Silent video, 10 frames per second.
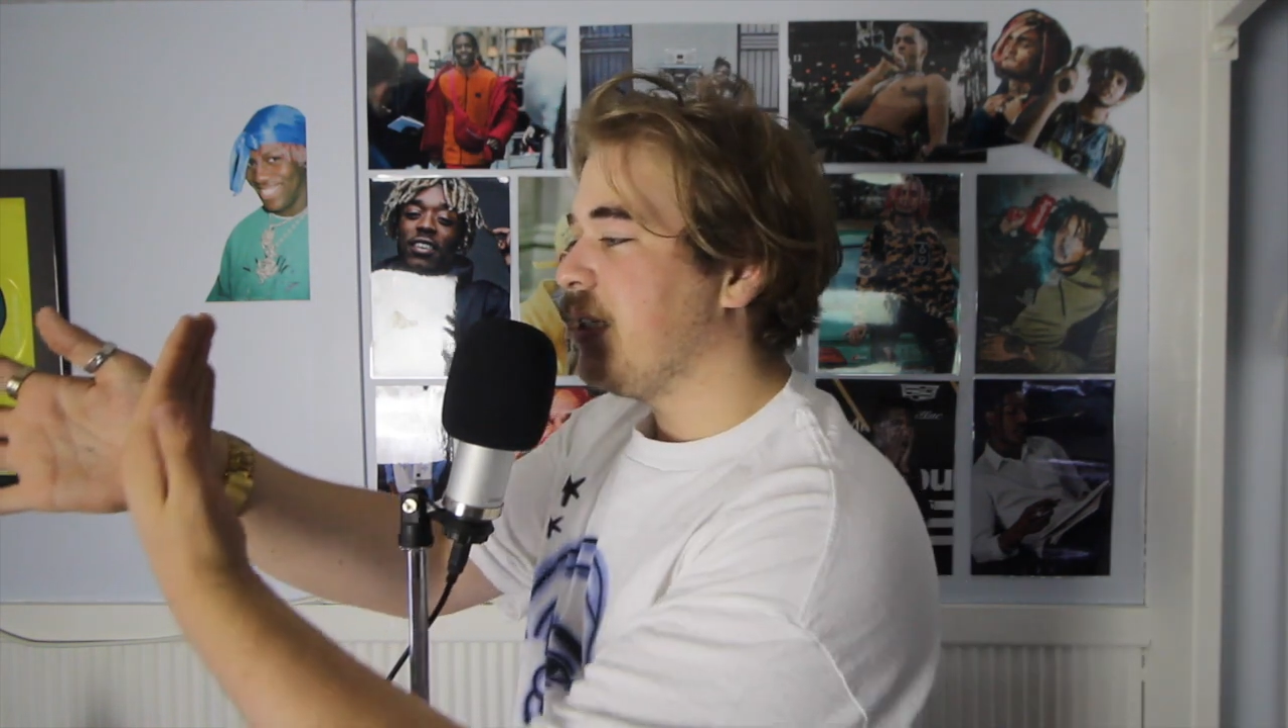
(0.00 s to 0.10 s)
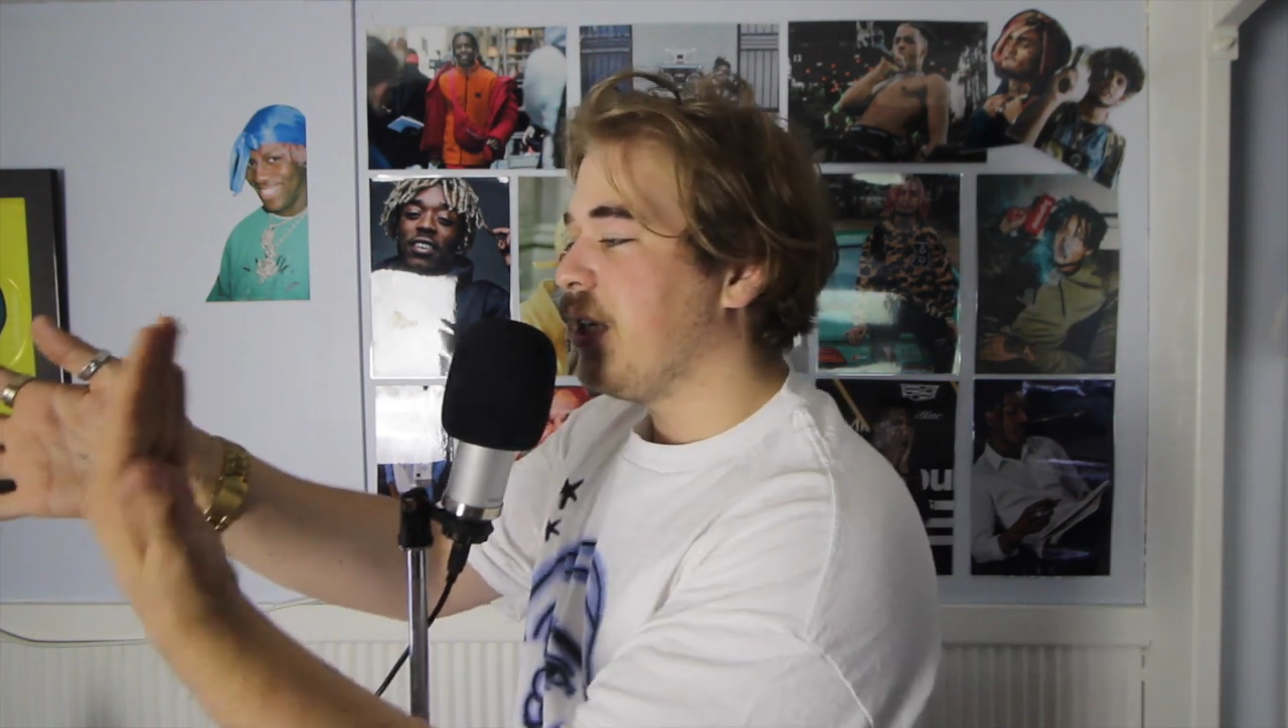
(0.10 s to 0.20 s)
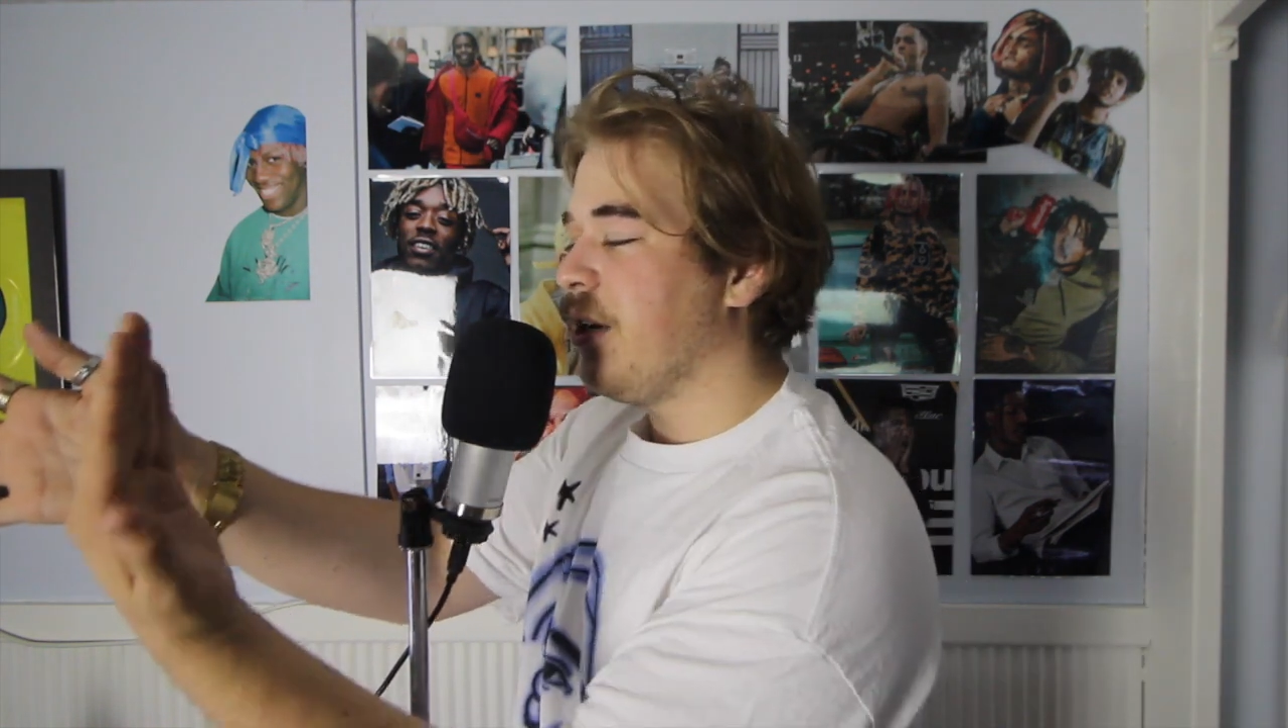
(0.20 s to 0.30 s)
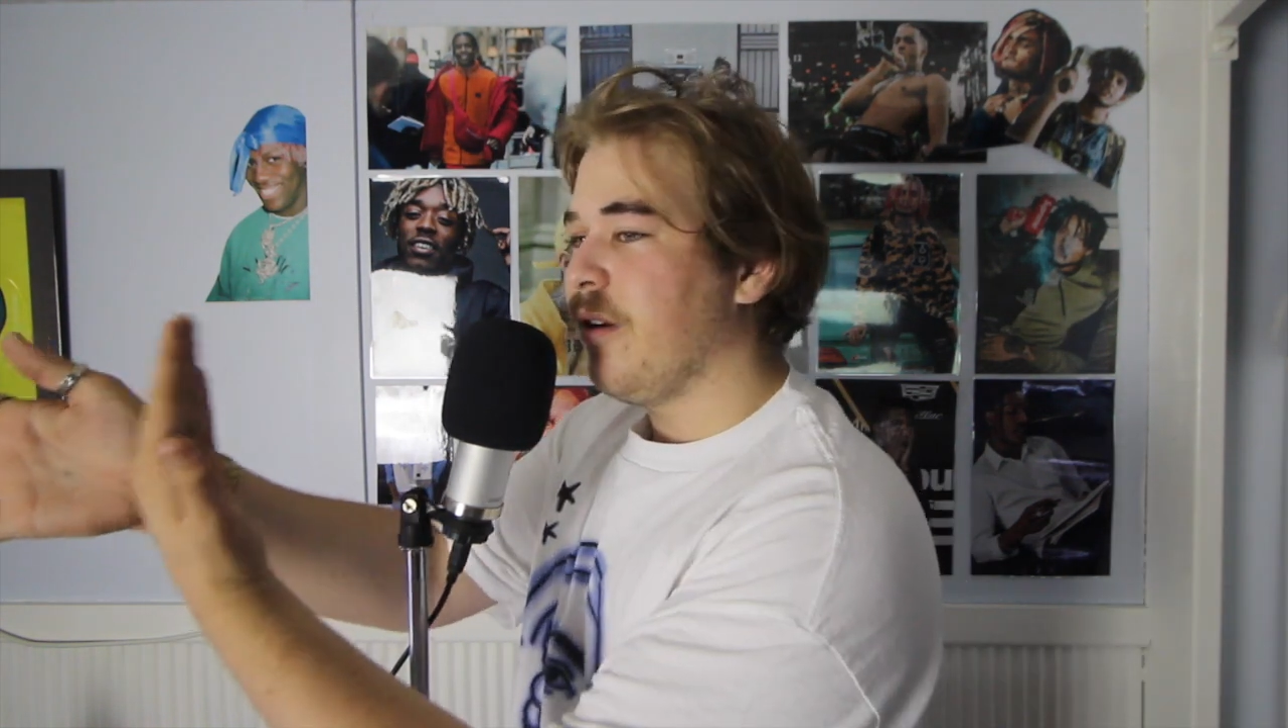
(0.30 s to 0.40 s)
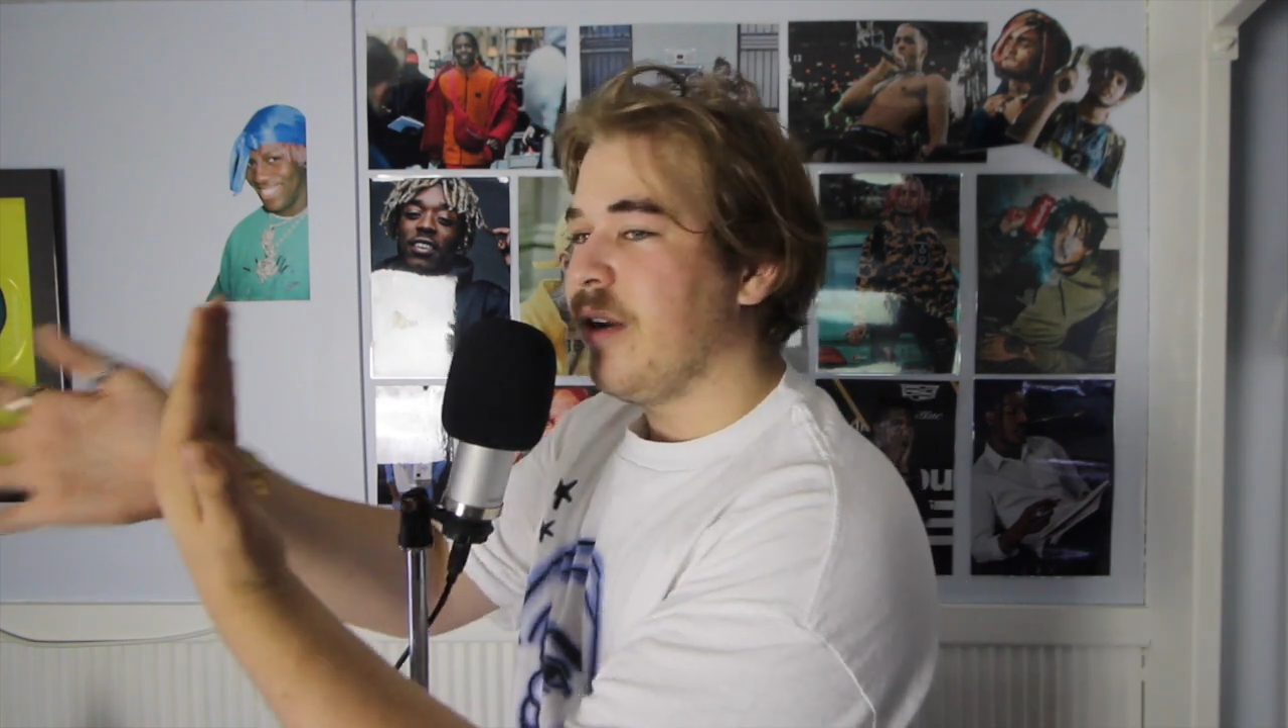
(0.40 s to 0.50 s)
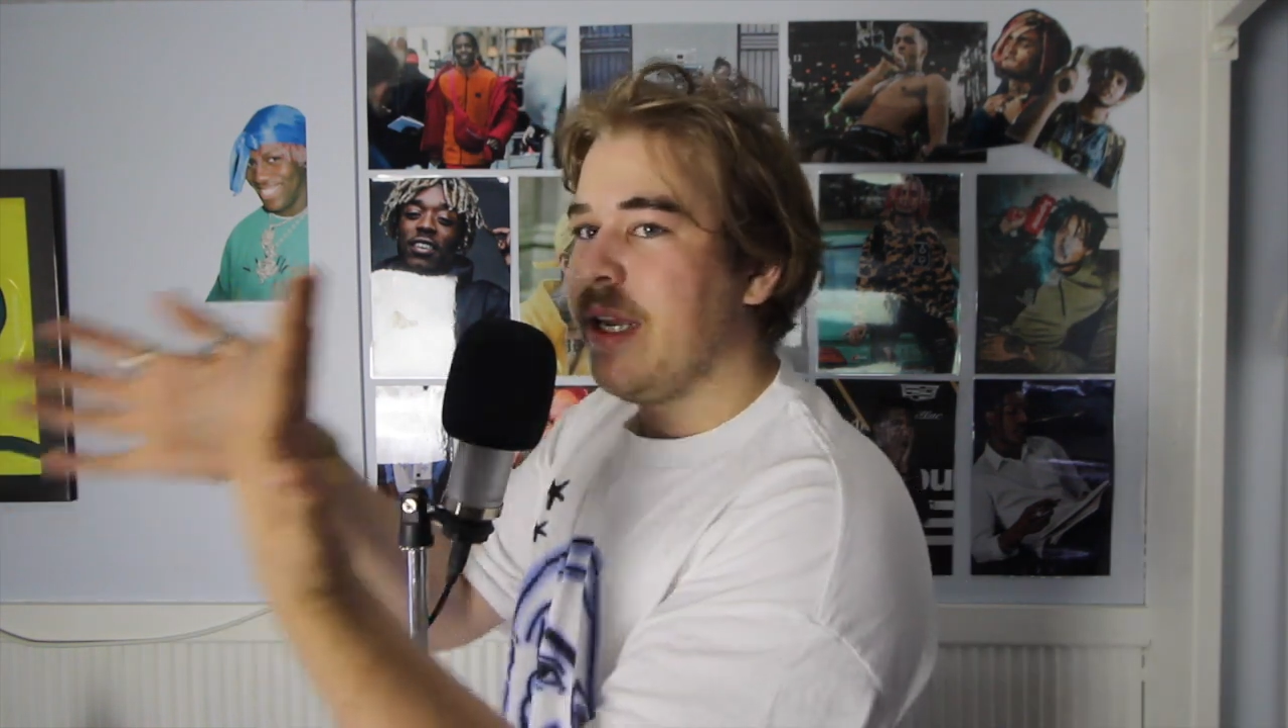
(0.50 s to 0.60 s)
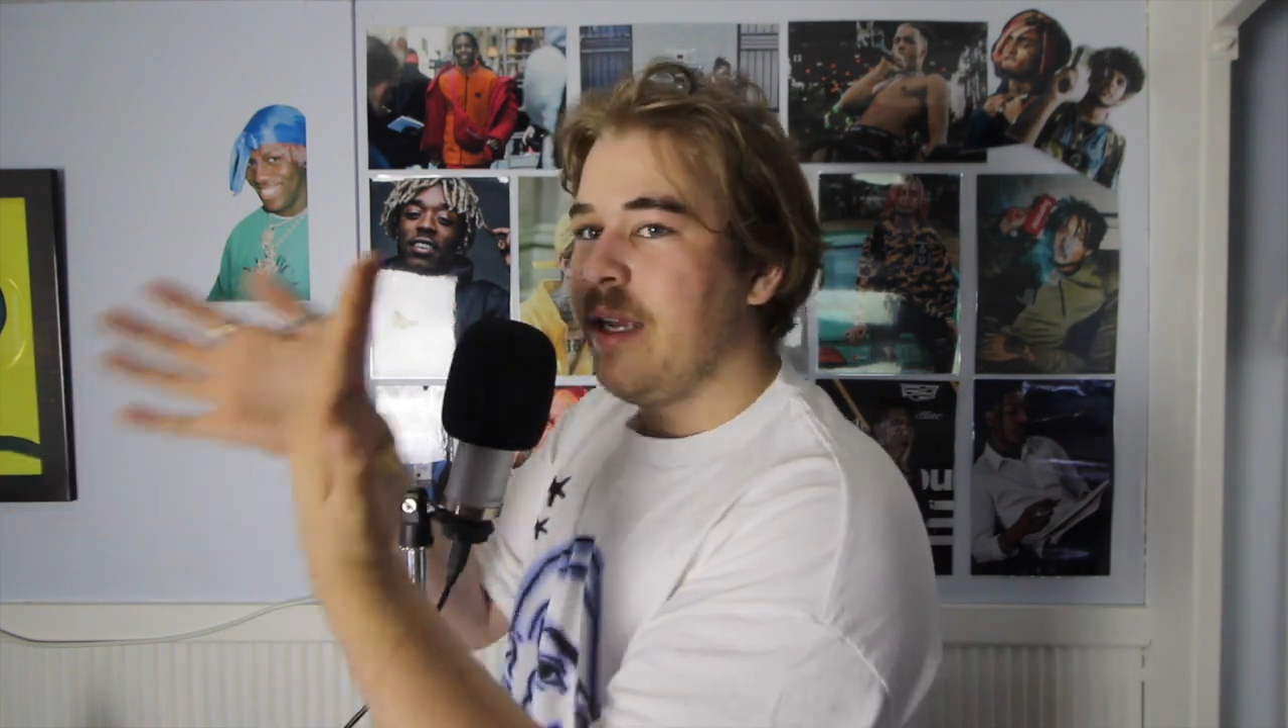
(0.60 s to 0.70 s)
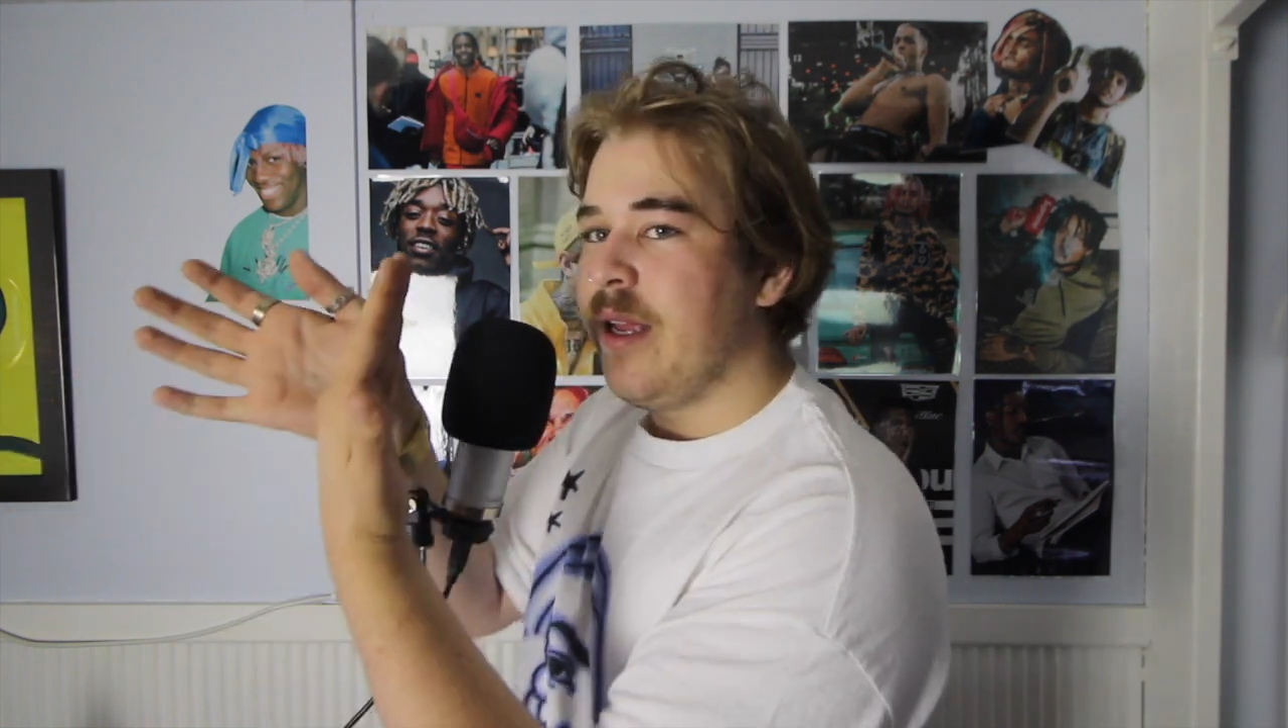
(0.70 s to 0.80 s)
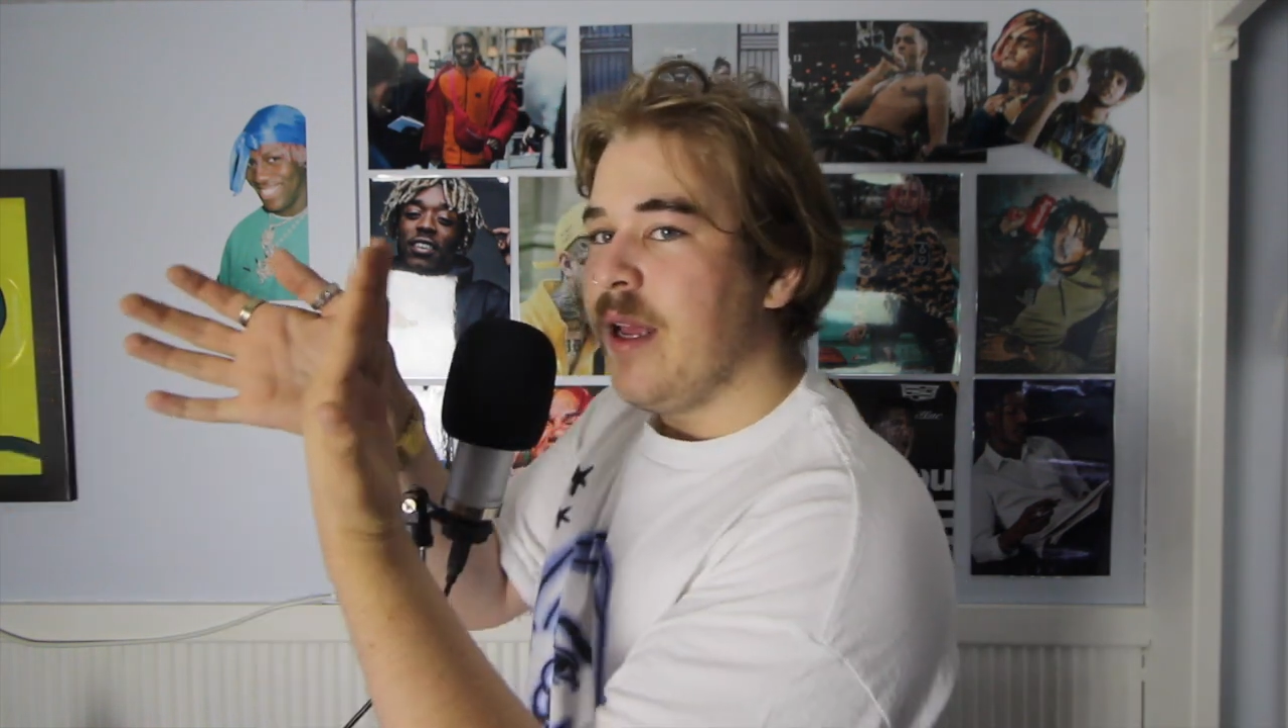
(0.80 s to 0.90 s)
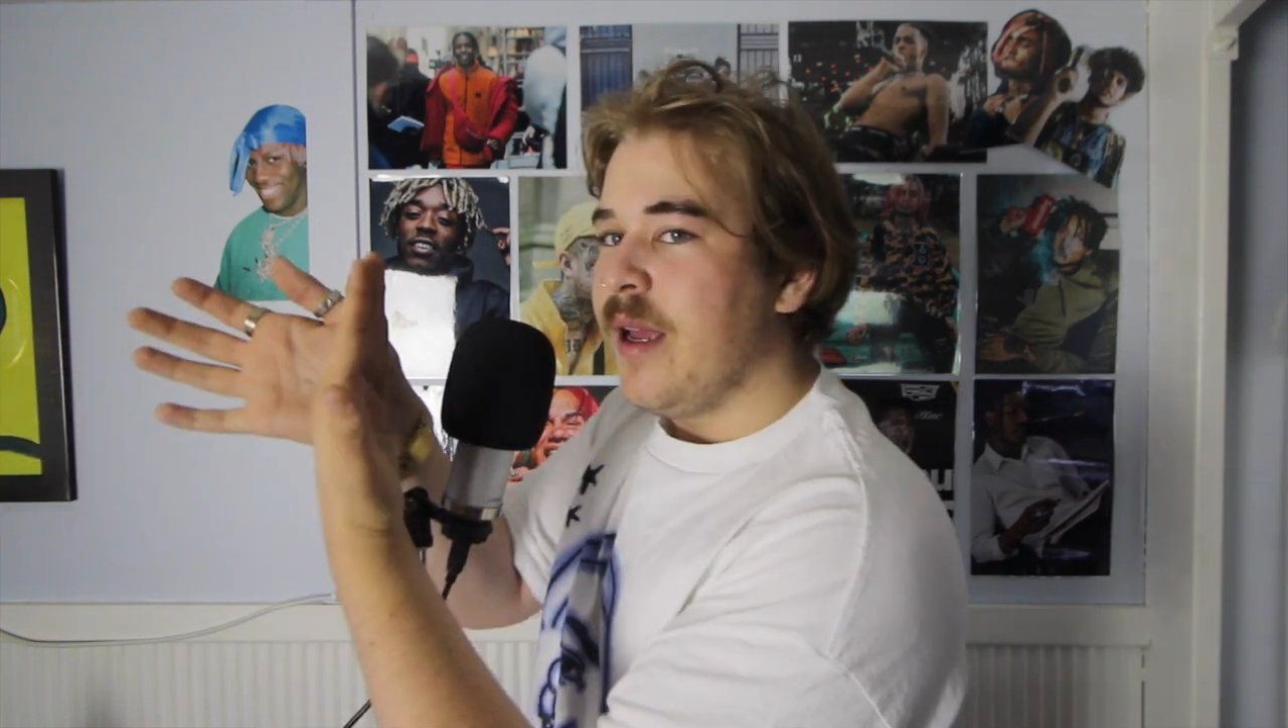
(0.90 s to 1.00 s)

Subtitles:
security